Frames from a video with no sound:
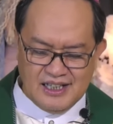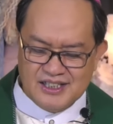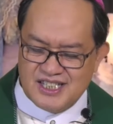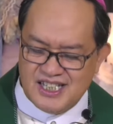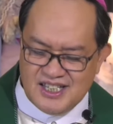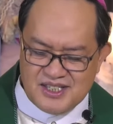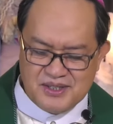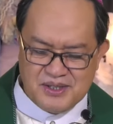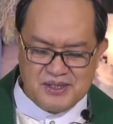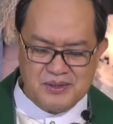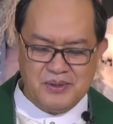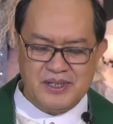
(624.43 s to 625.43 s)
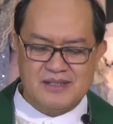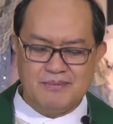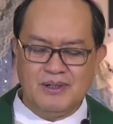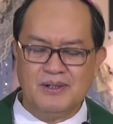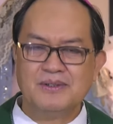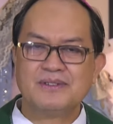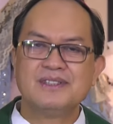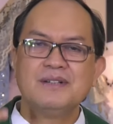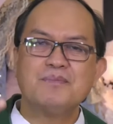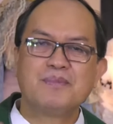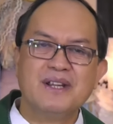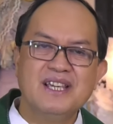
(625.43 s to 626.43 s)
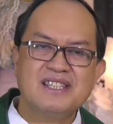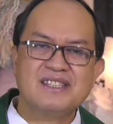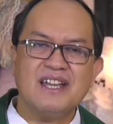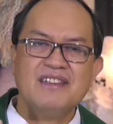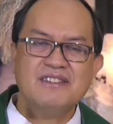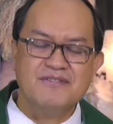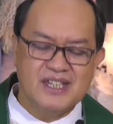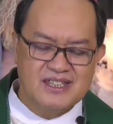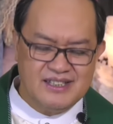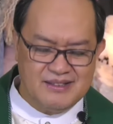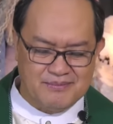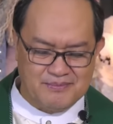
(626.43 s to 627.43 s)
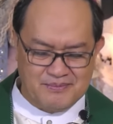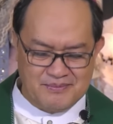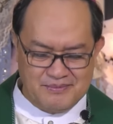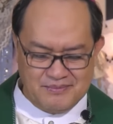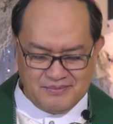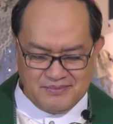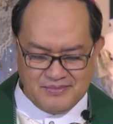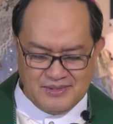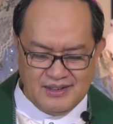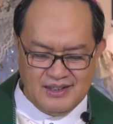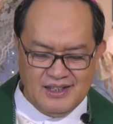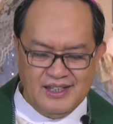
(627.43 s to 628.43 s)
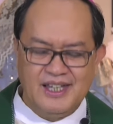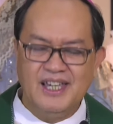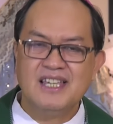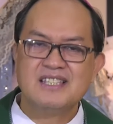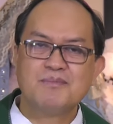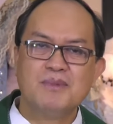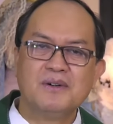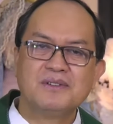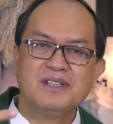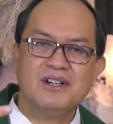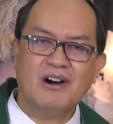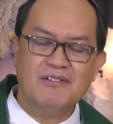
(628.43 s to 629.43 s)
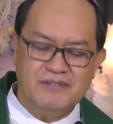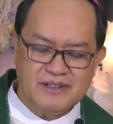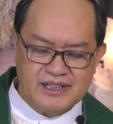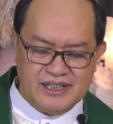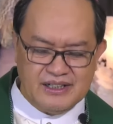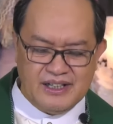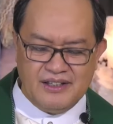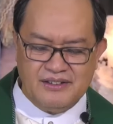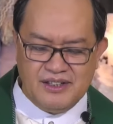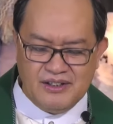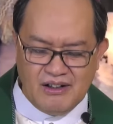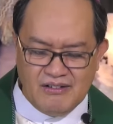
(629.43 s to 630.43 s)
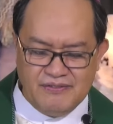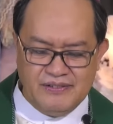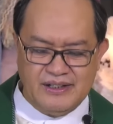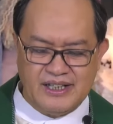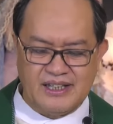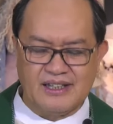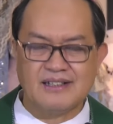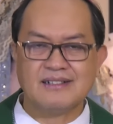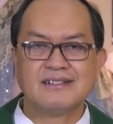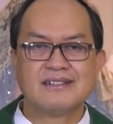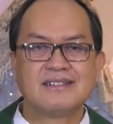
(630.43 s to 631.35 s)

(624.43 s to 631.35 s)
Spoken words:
Jesus, who is both the priest and the victim. He is both the offerer and the offering.